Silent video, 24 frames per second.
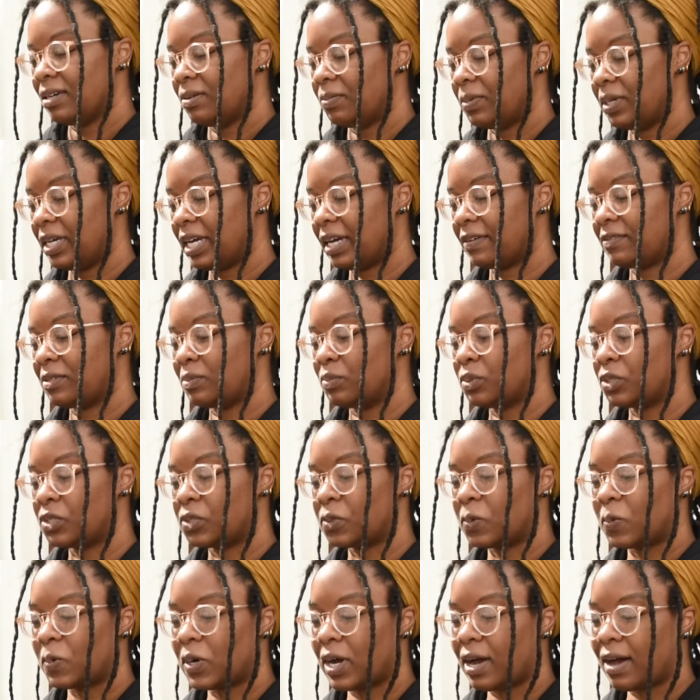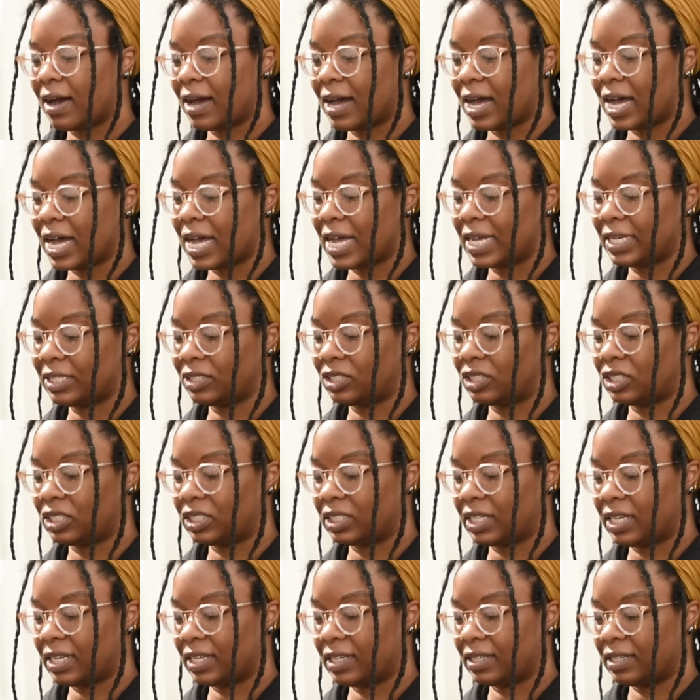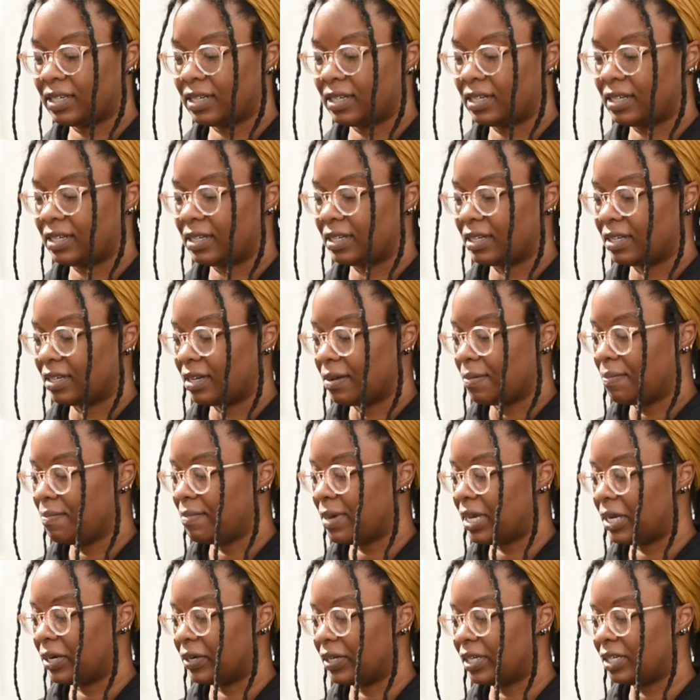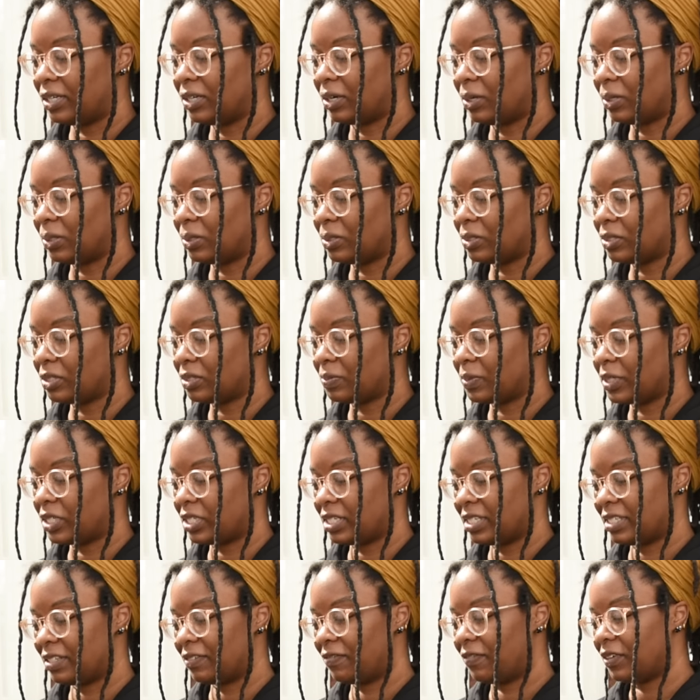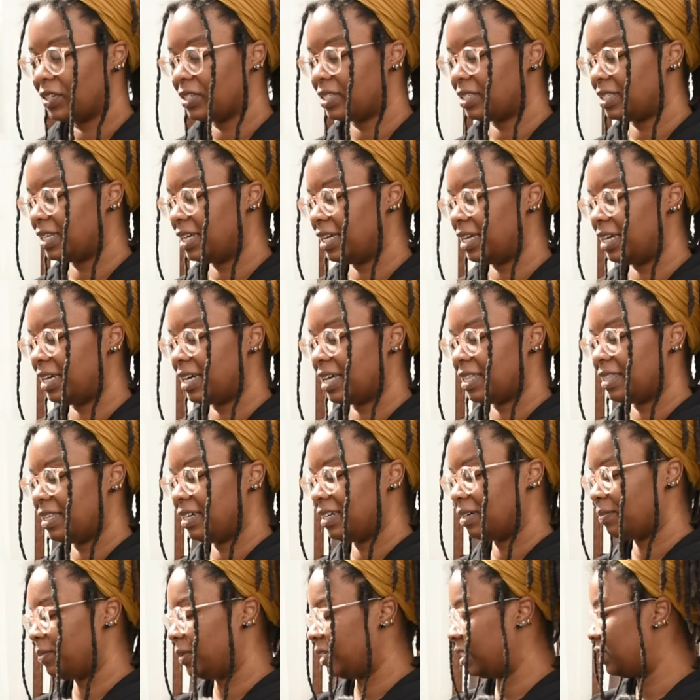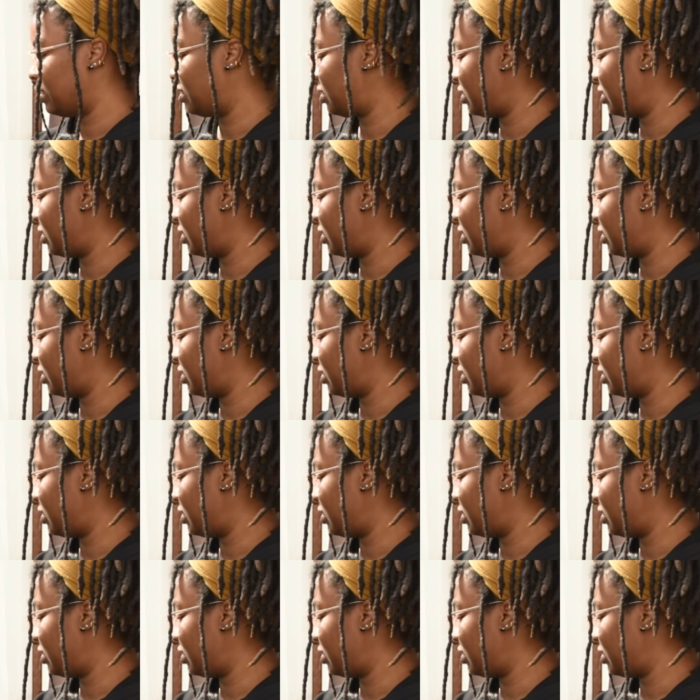We have some squash, marigolds, which is the first thing I think I'm going to get